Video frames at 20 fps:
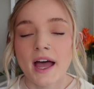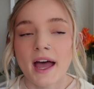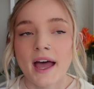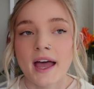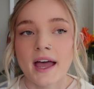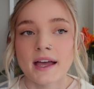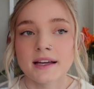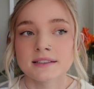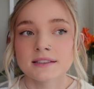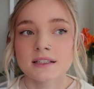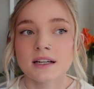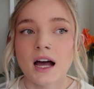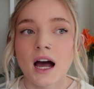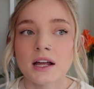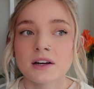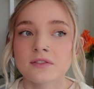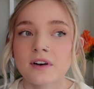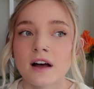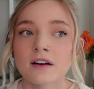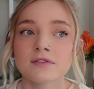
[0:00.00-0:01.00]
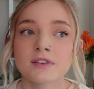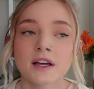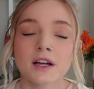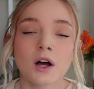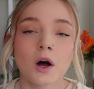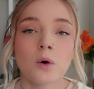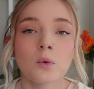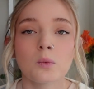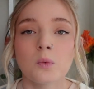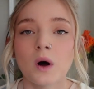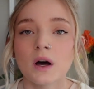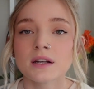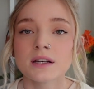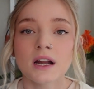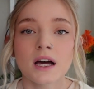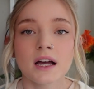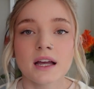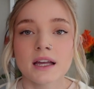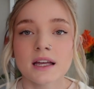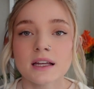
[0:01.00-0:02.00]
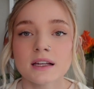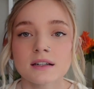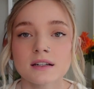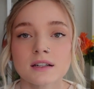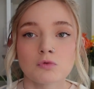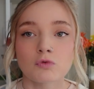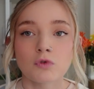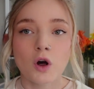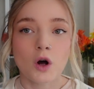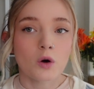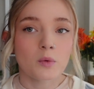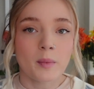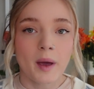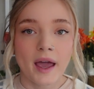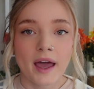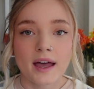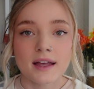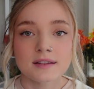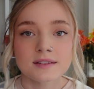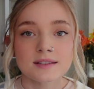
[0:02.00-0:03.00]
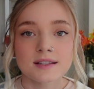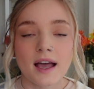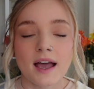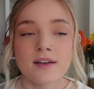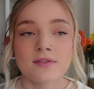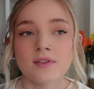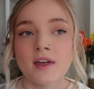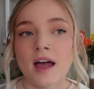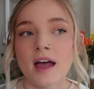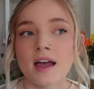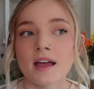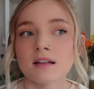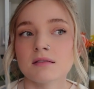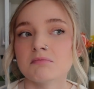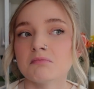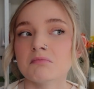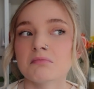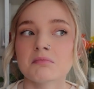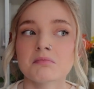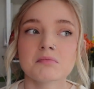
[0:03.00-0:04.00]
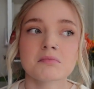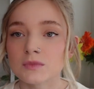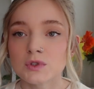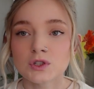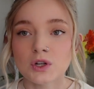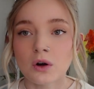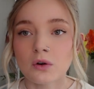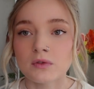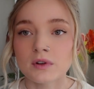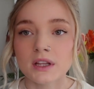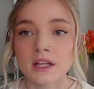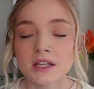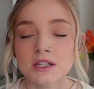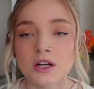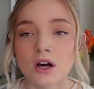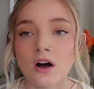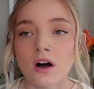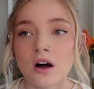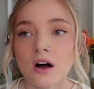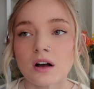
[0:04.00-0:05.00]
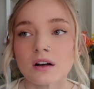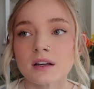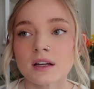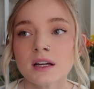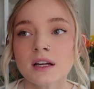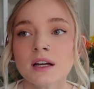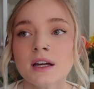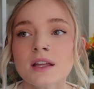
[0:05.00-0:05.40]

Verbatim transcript: and kind of have like a one night romance and then don't really talk.